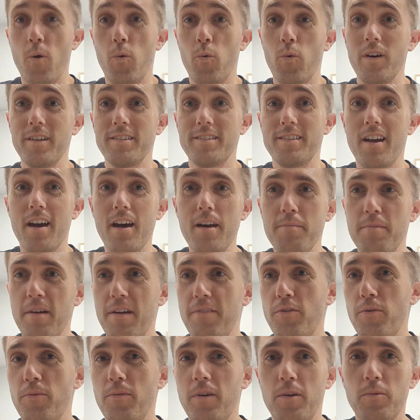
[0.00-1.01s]
What's up,
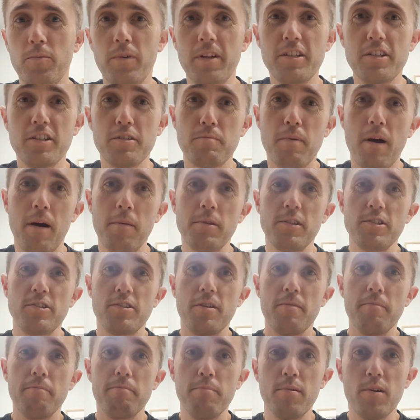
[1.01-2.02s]
everyone? We just
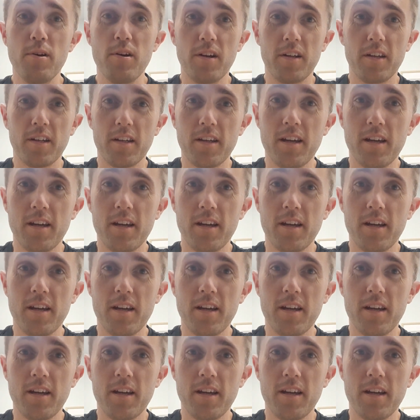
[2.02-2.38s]
published a book.